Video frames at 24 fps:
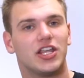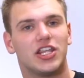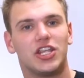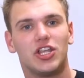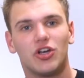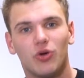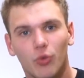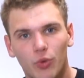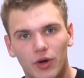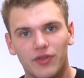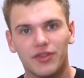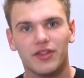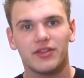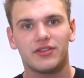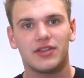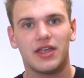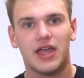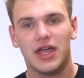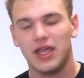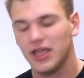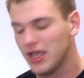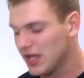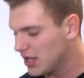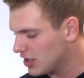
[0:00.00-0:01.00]
You'll win the
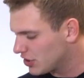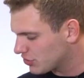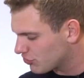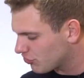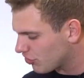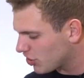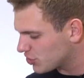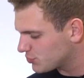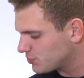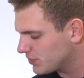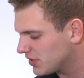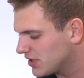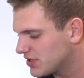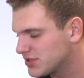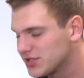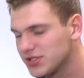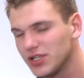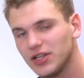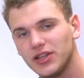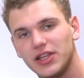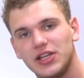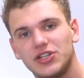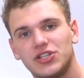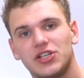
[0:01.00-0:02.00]
day. Trust me, it's
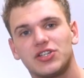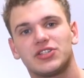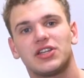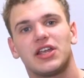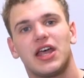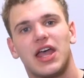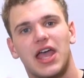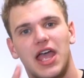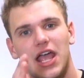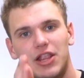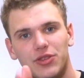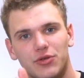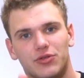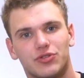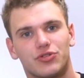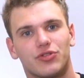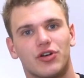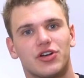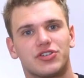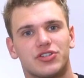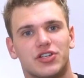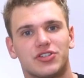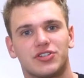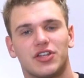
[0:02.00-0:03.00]
delicious and
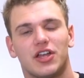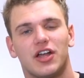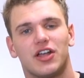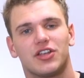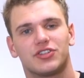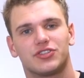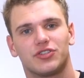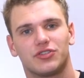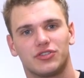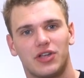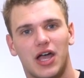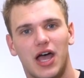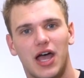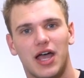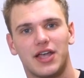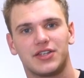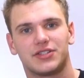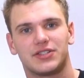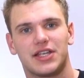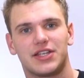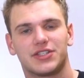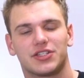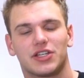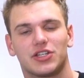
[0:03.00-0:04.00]
nutritious. So
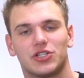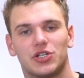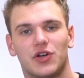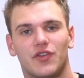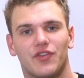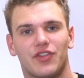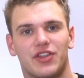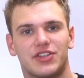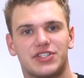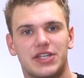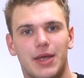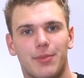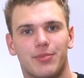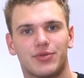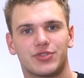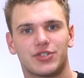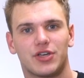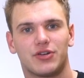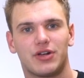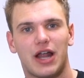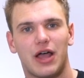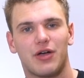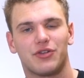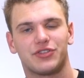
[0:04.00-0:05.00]
guys, that's gonna do it for this
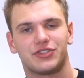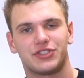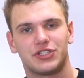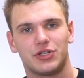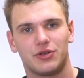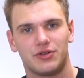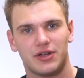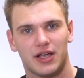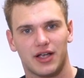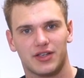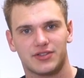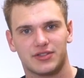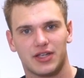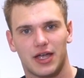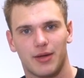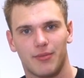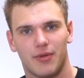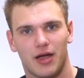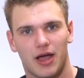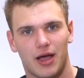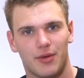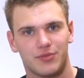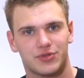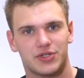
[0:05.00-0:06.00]
episode. I will see you next
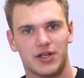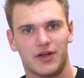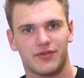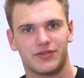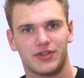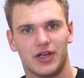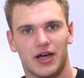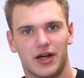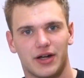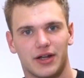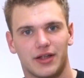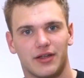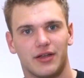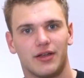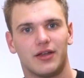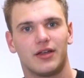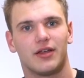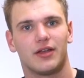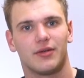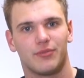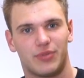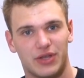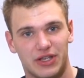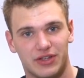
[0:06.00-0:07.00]
time. I'm Chef Donny.
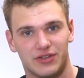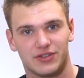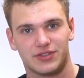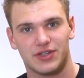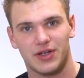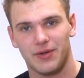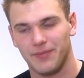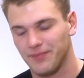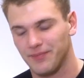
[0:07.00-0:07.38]
Peace.